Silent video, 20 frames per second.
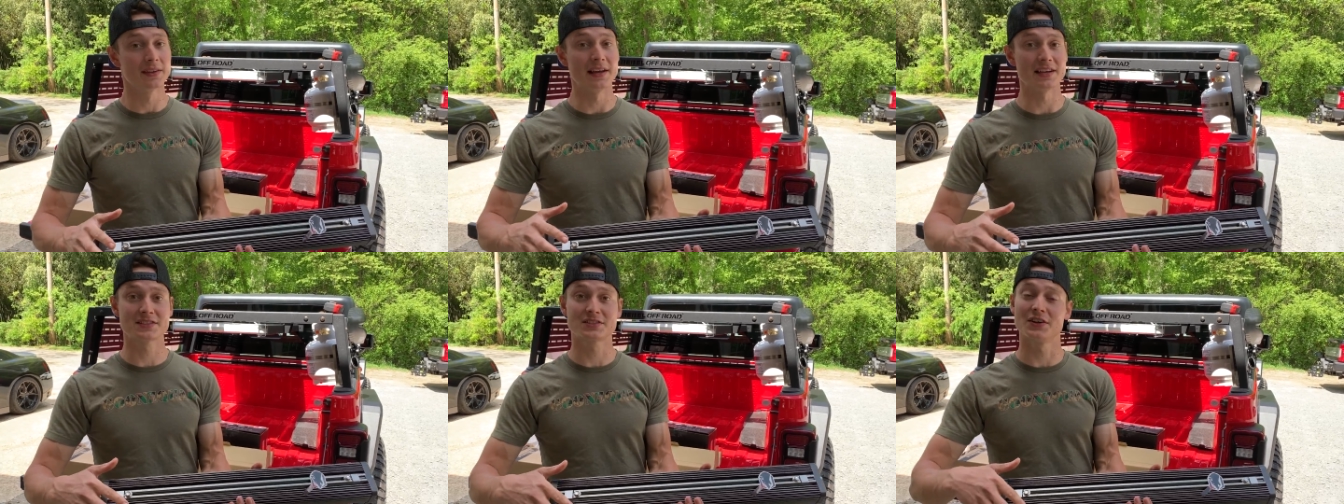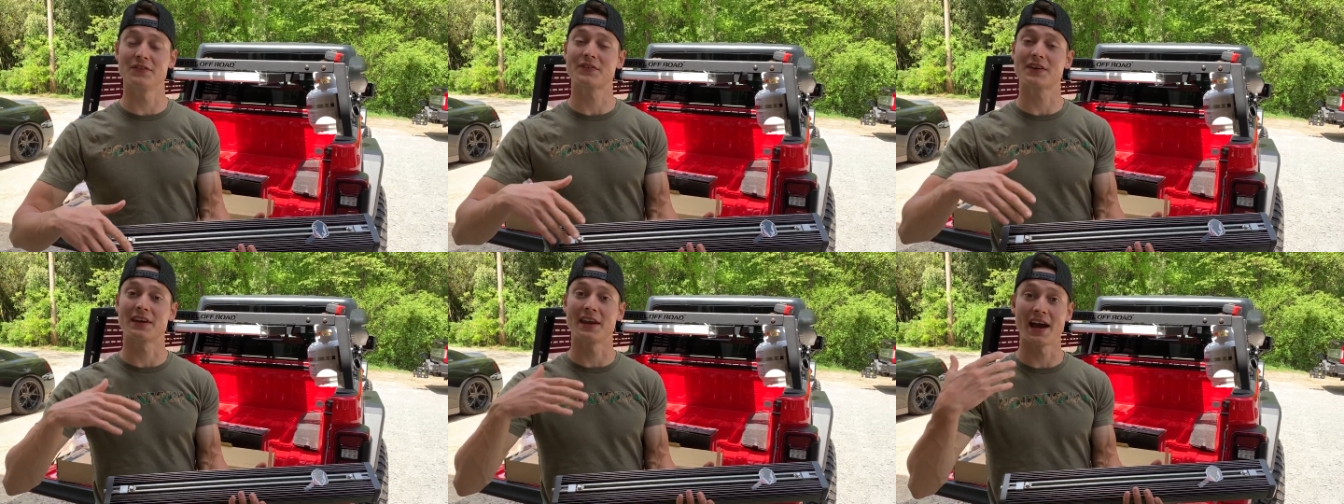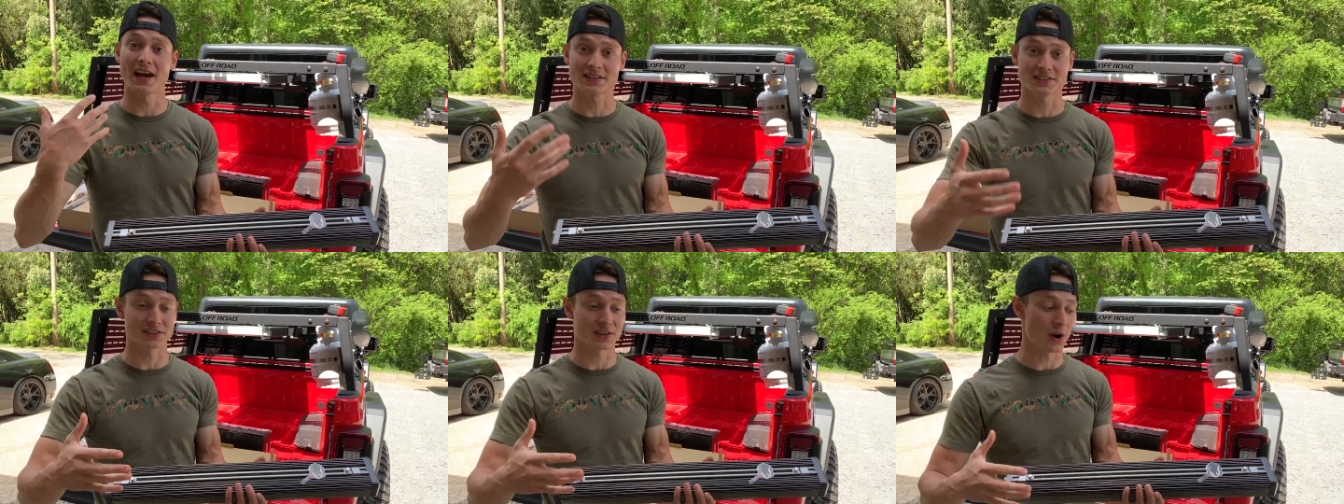that stuff can
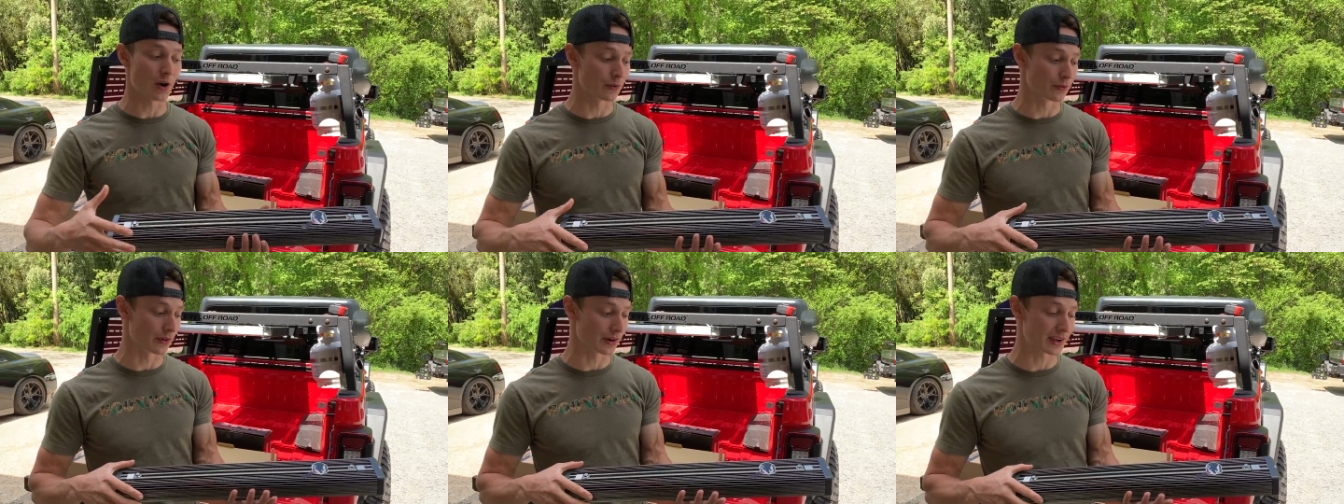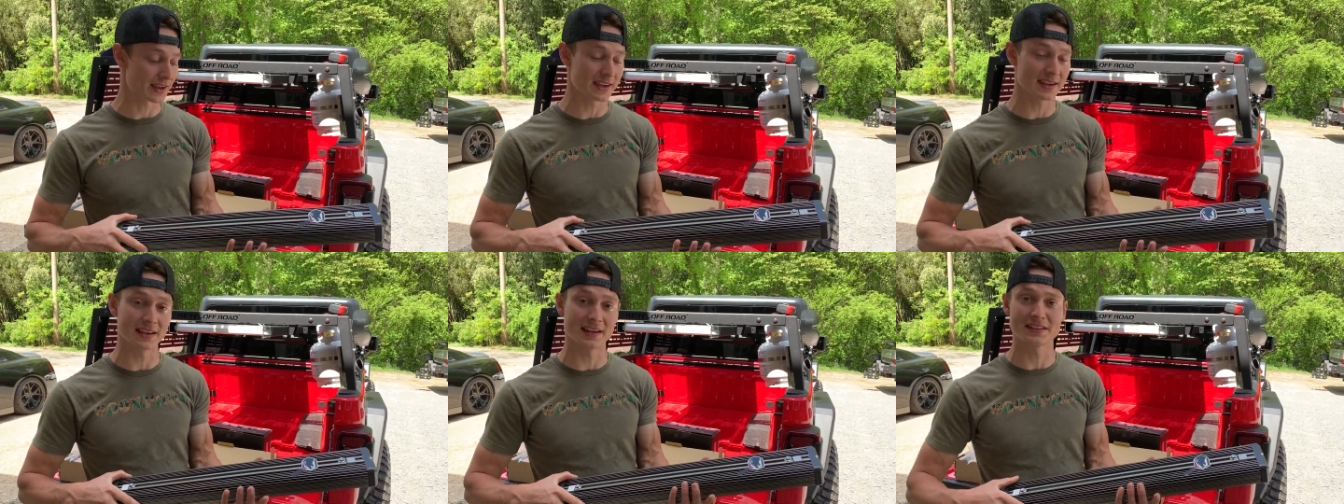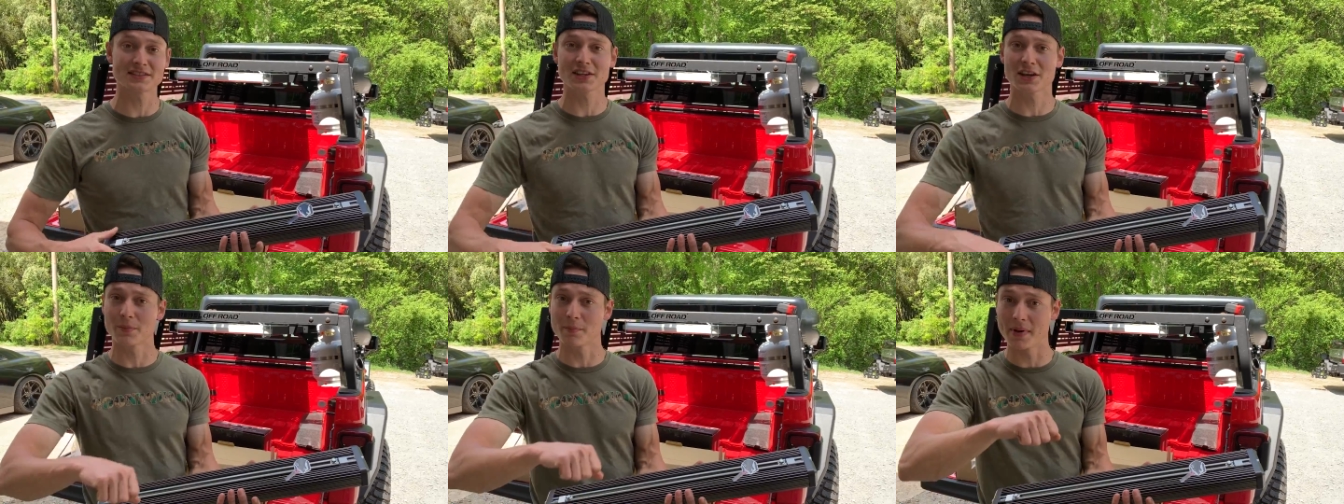actually overheat and
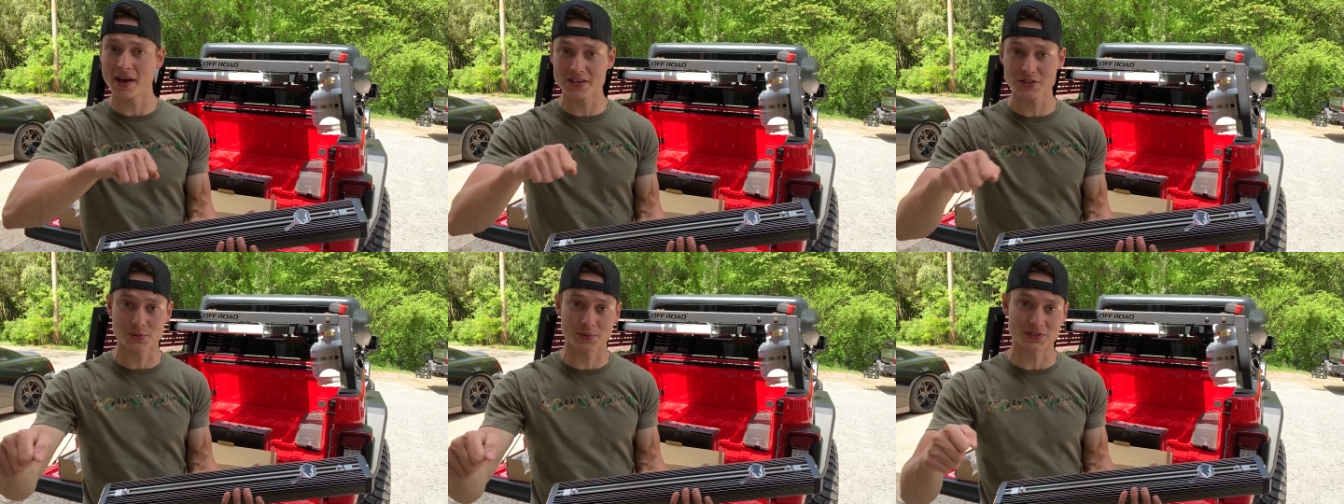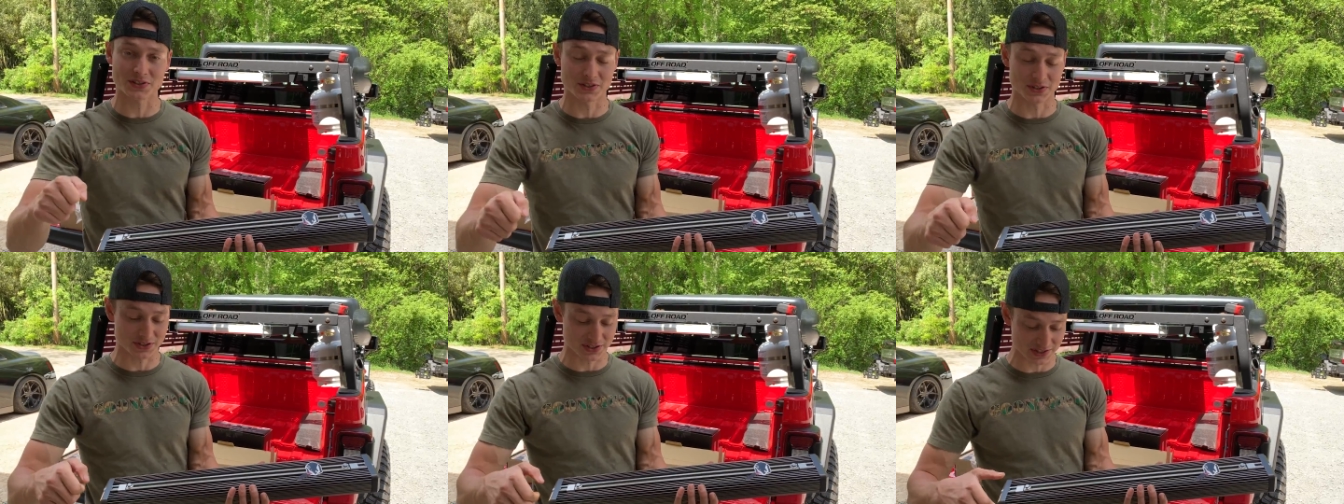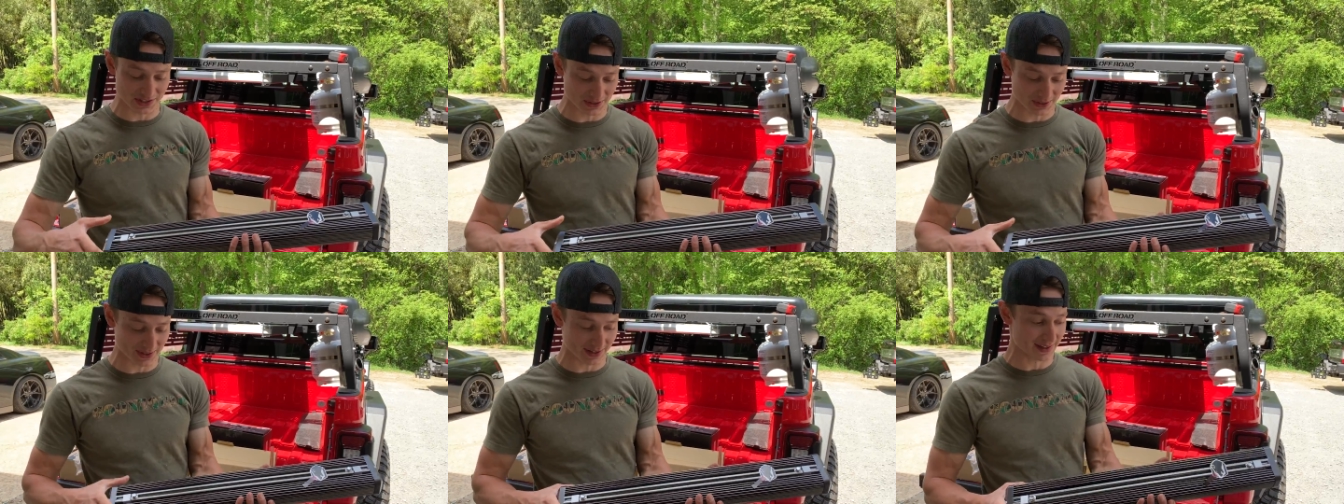it's going to mess with your
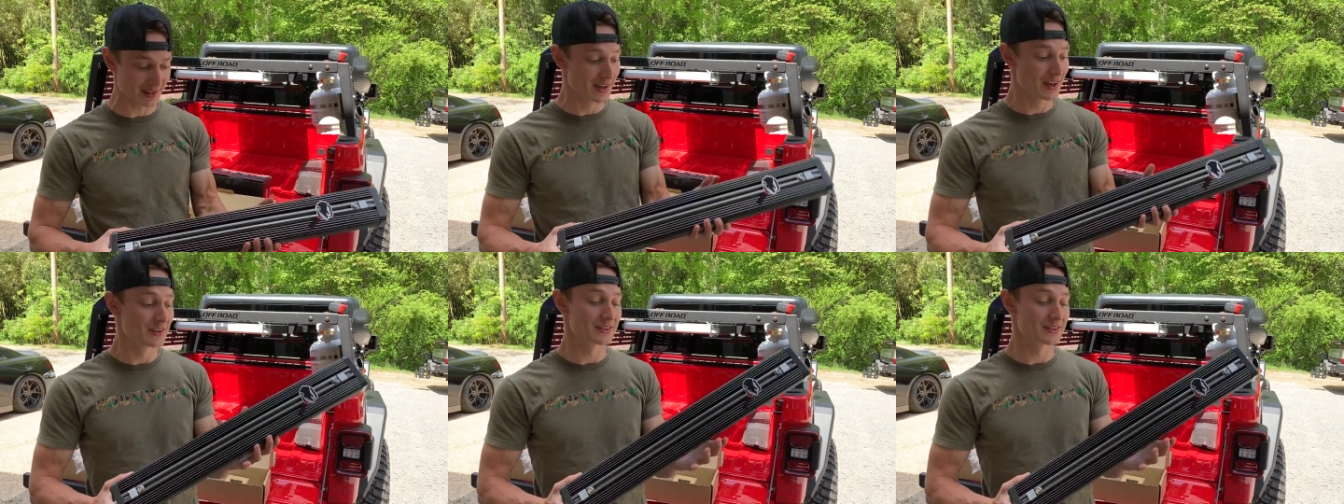steering.